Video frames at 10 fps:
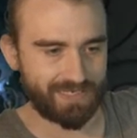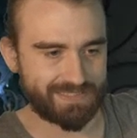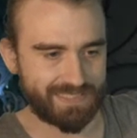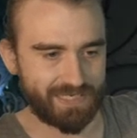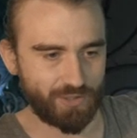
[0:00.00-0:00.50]
can
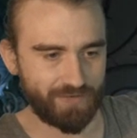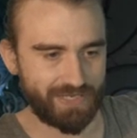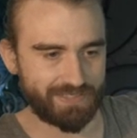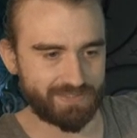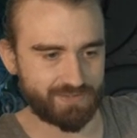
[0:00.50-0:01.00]
take over the
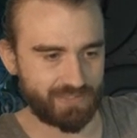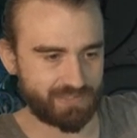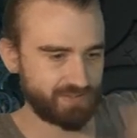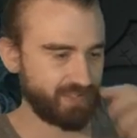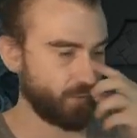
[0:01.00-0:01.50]
Aiden's of
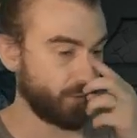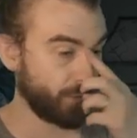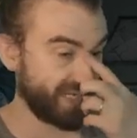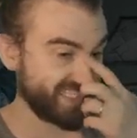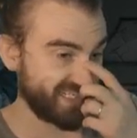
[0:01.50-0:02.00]
treachery. No, no, no,
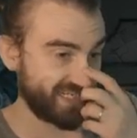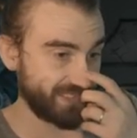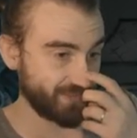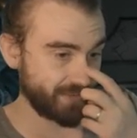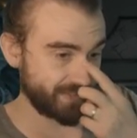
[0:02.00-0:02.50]
actually I
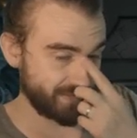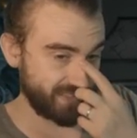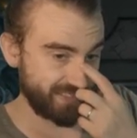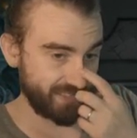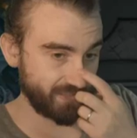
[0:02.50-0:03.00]
can do it.
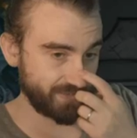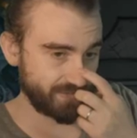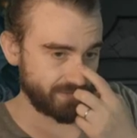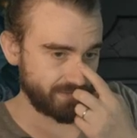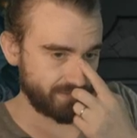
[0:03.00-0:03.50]
I can do it.
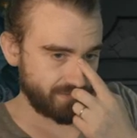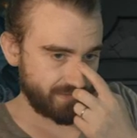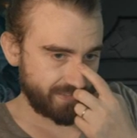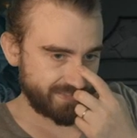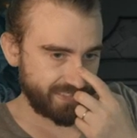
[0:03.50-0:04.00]

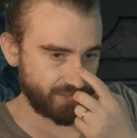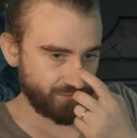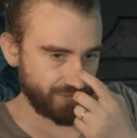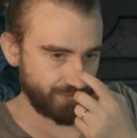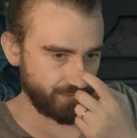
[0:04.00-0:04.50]
I can take
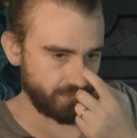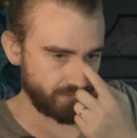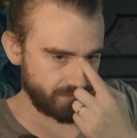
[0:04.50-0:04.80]
over you.